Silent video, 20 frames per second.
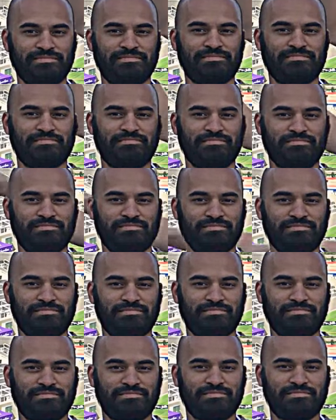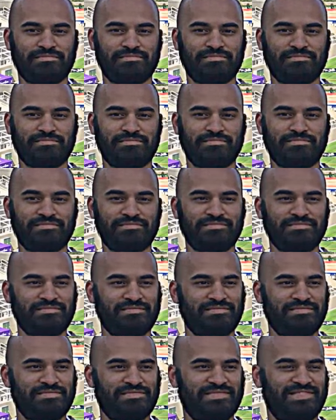
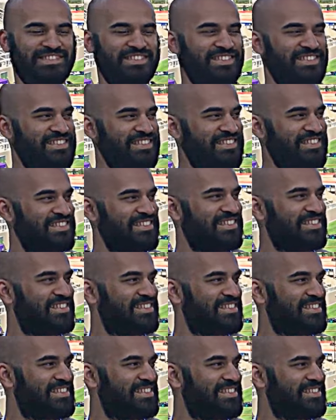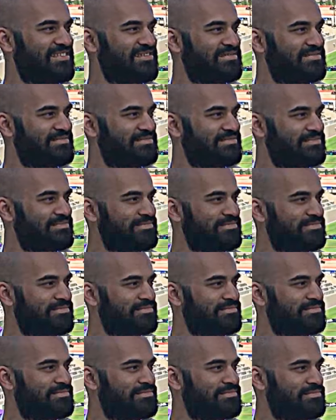
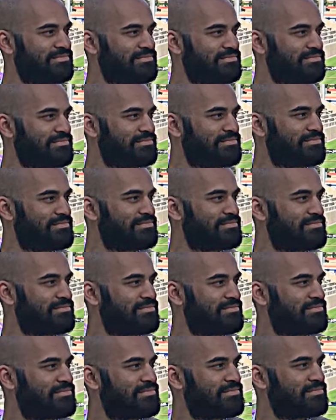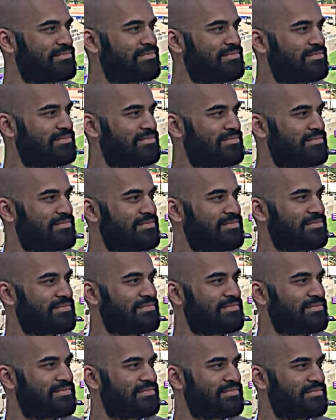
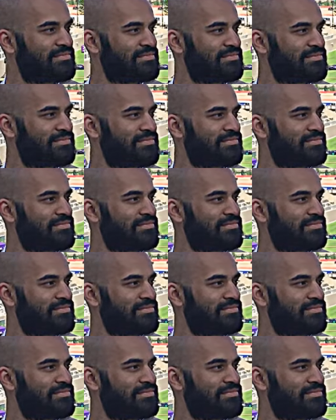(not speaking)